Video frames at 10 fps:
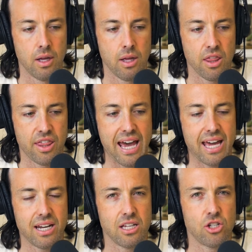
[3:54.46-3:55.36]

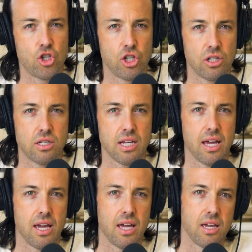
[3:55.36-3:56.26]
That in just
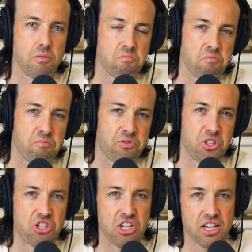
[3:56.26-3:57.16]
a
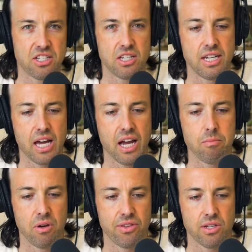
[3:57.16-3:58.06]
6 to 9
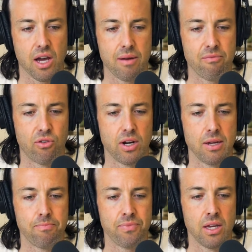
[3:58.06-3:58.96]
month time
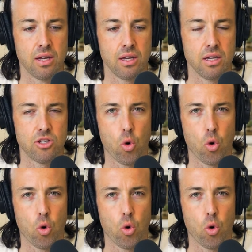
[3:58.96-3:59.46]
frame is a